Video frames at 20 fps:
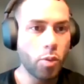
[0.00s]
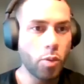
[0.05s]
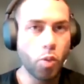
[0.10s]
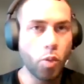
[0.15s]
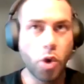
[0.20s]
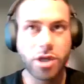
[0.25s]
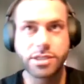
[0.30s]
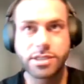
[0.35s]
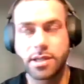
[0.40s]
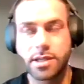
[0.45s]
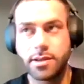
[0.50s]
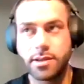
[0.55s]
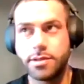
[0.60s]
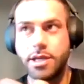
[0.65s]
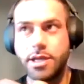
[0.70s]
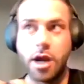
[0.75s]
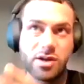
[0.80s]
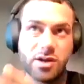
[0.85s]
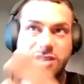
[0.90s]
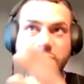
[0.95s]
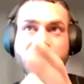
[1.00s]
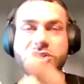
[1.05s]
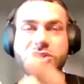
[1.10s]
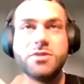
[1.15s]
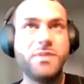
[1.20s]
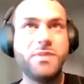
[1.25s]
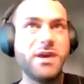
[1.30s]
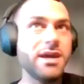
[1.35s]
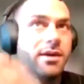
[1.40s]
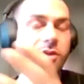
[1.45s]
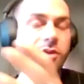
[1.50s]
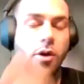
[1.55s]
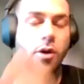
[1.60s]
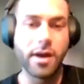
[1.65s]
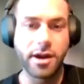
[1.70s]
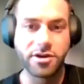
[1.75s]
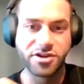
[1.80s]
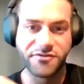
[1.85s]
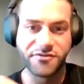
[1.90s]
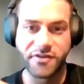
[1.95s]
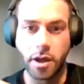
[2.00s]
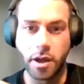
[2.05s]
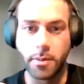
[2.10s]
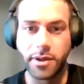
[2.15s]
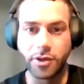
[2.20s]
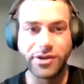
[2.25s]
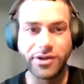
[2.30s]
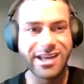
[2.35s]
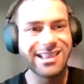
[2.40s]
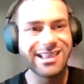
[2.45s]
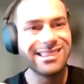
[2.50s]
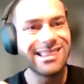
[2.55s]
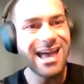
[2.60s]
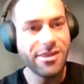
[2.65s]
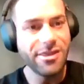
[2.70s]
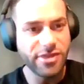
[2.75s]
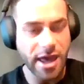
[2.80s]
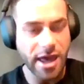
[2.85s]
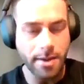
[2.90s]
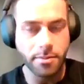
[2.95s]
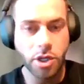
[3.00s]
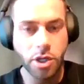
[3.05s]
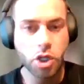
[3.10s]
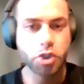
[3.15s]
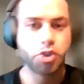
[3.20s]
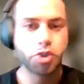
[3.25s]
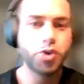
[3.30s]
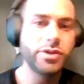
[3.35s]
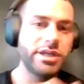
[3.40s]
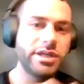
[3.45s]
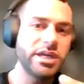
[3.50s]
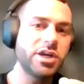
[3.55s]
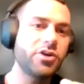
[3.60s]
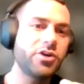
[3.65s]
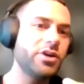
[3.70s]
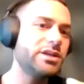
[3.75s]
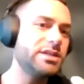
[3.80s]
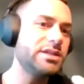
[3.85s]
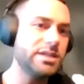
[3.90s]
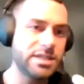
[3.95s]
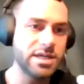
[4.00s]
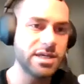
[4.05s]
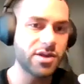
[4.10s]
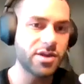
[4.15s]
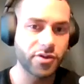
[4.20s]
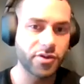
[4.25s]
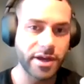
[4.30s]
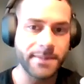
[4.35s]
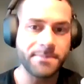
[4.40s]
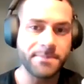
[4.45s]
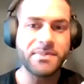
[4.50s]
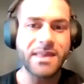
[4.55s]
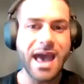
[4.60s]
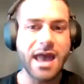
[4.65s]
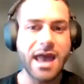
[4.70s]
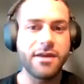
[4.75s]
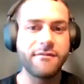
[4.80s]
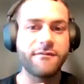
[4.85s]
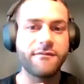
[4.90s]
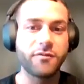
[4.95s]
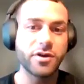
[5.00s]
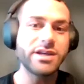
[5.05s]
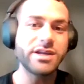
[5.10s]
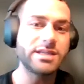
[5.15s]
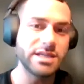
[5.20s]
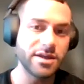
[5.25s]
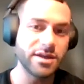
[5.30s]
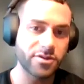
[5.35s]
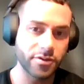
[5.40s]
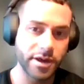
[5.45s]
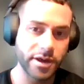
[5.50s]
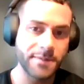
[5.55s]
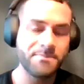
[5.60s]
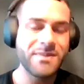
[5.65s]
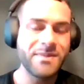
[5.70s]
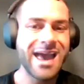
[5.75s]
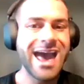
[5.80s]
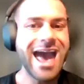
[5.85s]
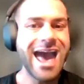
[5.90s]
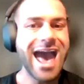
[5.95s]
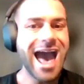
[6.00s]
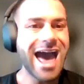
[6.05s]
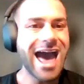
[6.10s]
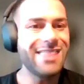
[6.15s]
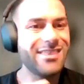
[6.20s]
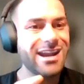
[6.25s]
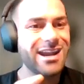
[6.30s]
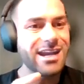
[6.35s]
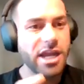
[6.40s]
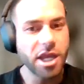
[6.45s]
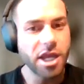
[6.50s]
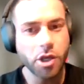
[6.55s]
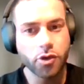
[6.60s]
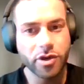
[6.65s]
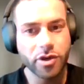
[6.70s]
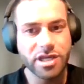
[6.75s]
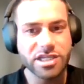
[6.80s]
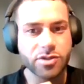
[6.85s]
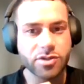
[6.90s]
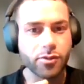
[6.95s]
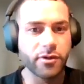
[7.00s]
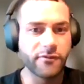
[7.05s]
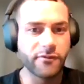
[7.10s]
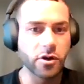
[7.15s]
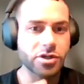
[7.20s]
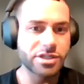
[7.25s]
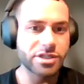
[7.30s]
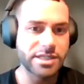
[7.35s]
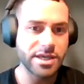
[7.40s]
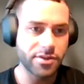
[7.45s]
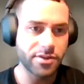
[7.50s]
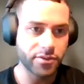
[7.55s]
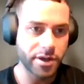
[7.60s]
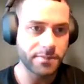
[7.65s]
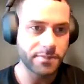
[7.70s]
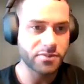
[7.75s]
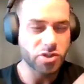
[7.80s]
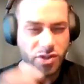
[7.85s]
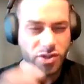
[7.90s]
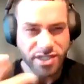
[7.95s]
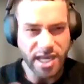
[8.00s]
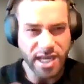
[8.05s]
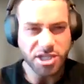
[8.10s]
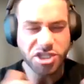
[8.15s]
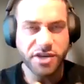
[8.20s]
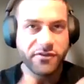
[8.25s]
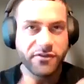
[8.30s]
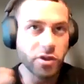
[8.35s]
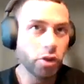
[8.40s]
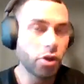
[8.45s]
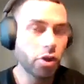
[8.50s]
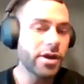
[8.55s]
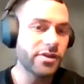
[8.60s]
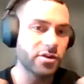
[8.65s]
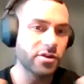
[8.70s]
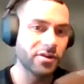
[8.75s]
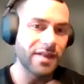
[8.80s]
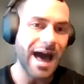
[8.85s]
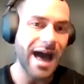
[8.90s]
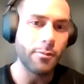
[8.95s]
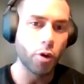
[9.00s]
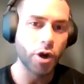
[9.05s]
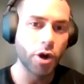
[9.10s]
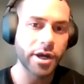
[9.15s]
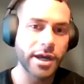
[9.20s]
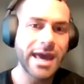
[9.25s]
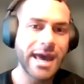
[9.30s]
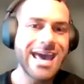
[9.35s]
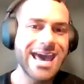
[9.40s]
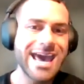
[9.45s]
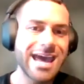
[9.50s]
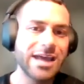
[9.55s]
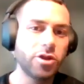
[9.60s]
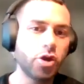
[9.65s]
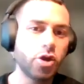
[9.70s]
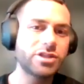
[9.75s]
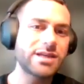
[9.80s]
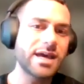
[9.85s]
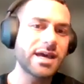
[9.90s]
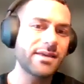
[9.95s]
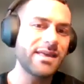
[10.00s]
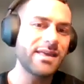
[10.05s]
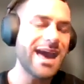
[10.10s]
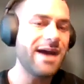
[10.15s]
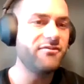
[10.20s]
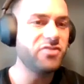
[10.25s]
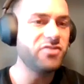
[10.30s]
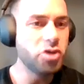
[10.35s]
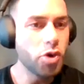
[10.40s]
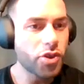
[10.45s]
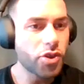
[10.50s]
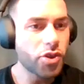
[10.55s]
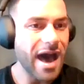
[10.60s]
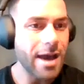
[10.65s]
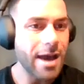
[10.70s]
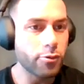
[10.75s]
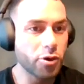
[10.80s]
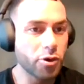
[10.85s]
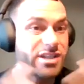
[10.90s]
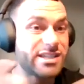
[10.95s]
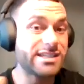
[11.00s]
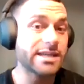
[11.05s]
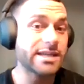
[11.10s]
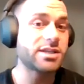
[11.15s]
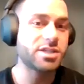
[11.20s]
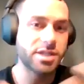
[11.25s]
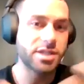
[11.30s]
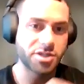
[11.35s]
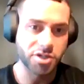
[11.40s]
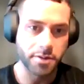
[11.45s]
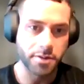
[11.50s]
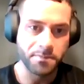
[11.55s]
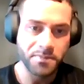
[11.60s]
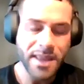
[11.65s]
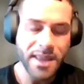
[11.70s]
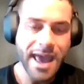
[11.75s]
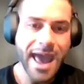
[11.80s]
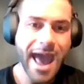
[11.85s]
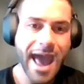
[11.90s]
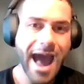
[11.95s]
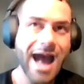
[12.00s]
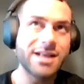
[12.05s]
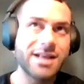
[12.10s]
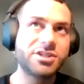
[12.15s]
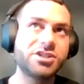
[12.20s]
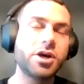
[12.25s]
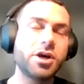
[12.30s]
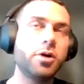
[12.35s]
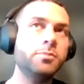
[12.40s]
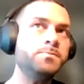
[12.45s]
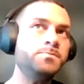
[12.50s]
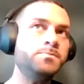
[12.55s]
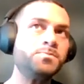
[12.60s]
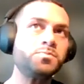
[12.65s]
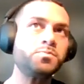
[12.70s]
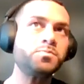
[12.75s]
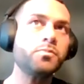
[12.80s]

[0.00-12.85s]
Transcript: was, essentially being in low energy availability led them to a decrease in T3 and free T3, and then an increase in reverse T3. So essentially, if you look at their lab work, it looks like they have euthyroid 6 syndrome. And so